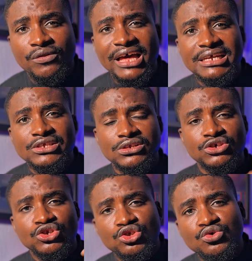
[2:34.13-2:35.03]
that is
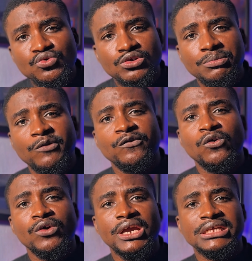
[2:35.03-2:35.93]
understood
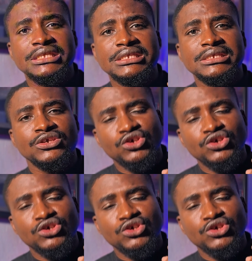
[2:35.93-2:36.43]
before it's